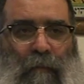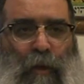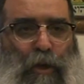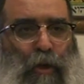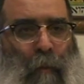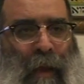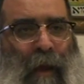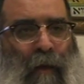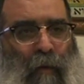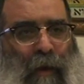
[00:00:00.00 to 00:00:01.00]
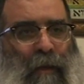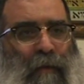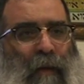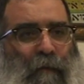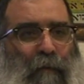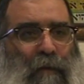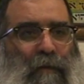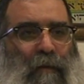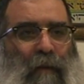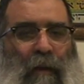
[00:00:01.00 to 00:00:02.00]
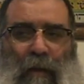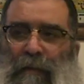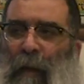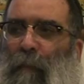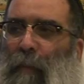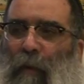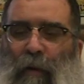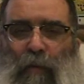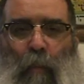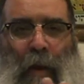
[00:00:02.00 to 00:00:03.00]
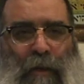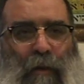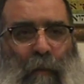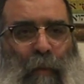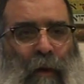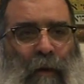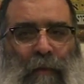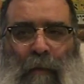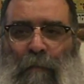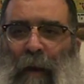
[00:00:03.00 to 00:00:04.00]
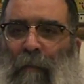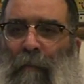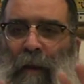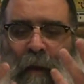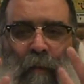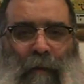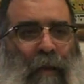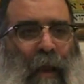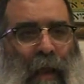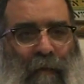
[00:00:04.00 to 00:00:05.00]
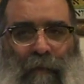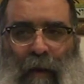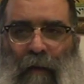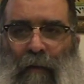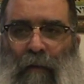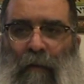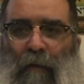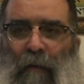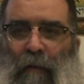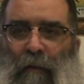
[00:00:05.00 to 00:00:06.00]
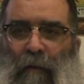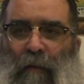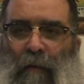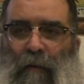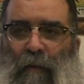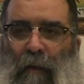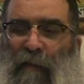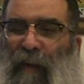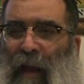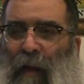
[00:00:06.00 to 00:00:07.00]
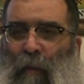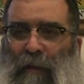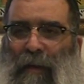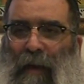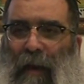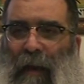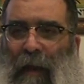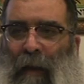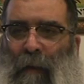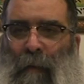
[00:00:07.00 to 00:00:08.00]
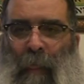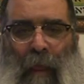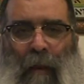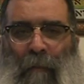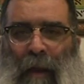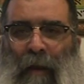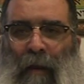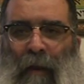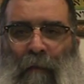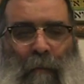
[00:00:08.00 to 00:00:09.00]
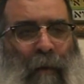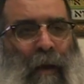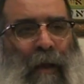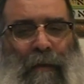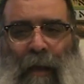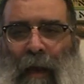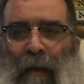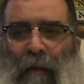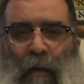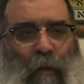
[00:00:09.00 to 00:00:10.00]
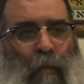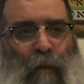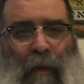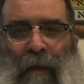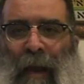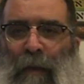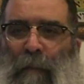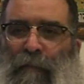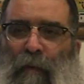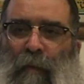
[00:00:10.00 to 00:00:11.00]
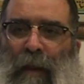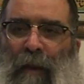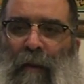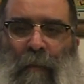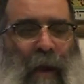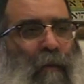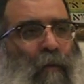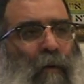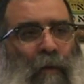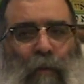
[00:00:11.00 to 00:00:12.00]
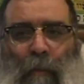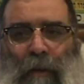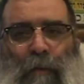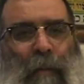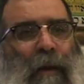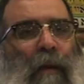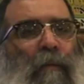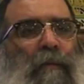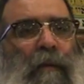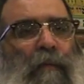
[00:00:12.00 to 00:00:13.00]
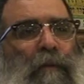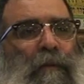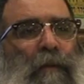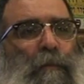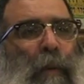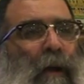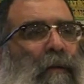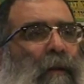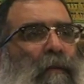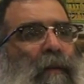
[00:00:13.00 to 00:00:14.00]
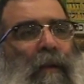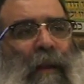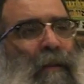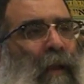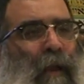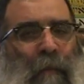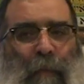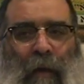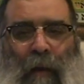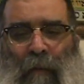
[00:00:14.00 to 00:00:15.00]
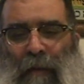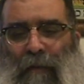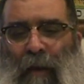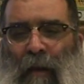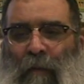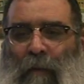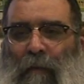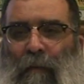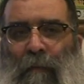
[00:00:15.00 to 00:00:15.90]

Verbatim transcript: The shomer, look at the difference. Some people go to bachelor parties and bar minan what they have there. If I was a kala and my and my chatan. A night before we're getting married, we'll go to a bachelor party. I will divorce this punk. Lech I don't want to see you.